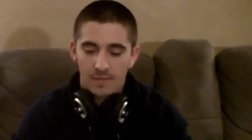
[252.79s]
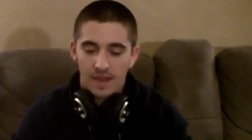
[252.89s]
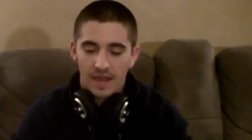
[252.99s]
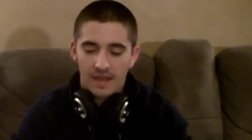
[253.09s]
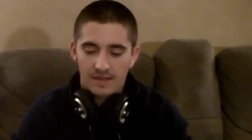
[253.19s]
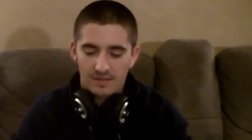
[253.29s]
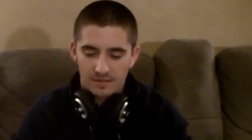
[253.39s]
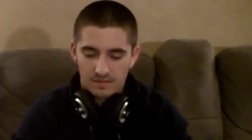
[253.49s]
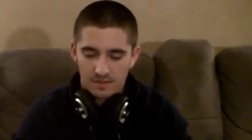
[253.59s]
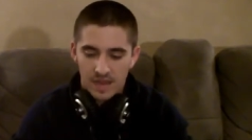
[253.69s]
by
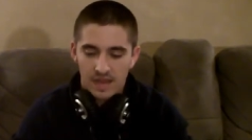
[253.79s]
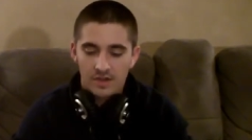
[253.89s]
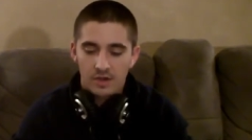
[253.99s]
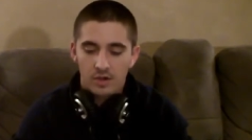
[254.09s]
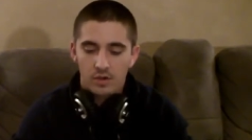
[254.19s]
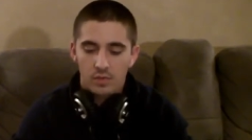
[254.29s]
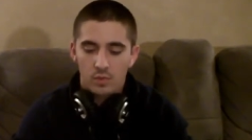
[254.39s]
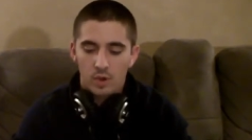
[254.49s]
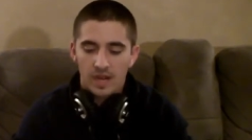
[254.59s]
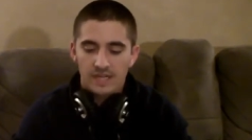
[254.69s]
Edgar
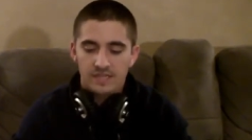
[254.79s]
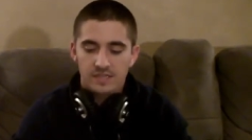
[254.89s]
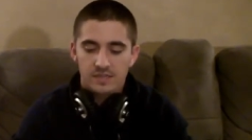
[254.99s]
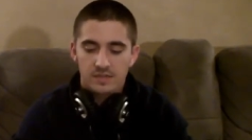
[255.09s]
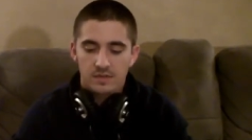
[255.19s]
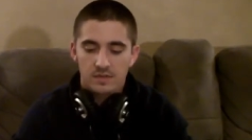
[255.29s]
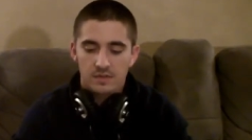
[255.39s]
Rice